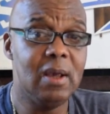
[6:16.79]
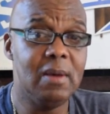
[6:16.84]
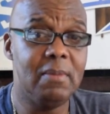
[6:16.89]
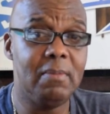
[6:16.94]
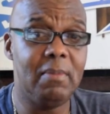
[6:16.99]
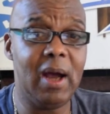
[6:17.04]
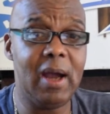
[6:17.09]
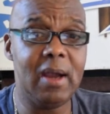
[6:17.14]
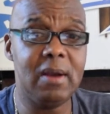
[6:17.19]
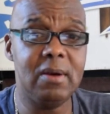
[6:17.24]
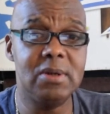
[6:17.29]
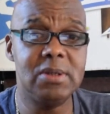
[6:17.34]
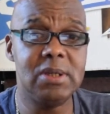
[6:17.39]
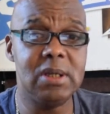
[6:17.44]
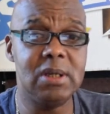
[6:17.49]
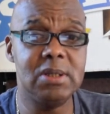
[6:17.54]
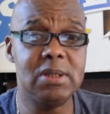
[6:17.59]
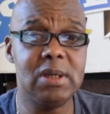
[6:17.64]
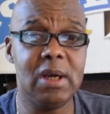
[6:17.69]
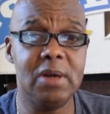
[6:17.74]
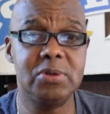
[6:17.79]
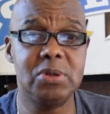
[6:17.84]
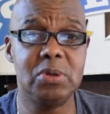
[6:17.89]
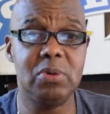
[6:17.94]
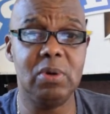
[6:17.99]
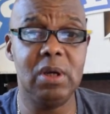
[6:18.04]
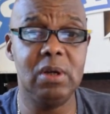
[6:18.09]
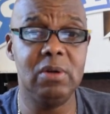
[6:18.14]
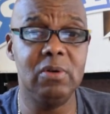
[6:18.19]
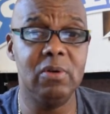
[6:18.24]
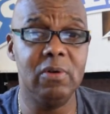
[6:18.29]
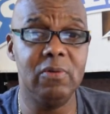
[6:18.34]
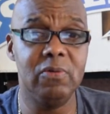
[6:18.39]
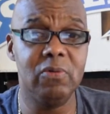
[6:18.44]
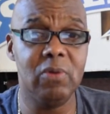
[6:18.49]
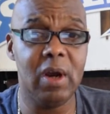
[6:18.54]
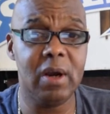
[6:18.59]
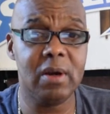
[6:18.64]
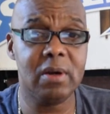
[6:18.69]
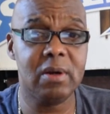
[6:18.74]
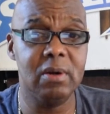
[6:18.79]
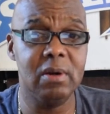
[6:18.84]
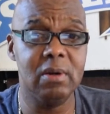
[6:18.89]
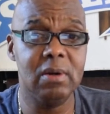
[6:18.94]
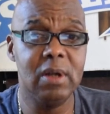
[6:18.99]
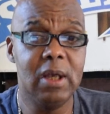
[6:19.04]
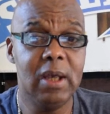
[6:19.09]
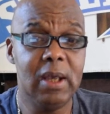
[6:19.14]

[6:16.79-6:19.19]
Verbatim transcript: Myers is our trainer of record.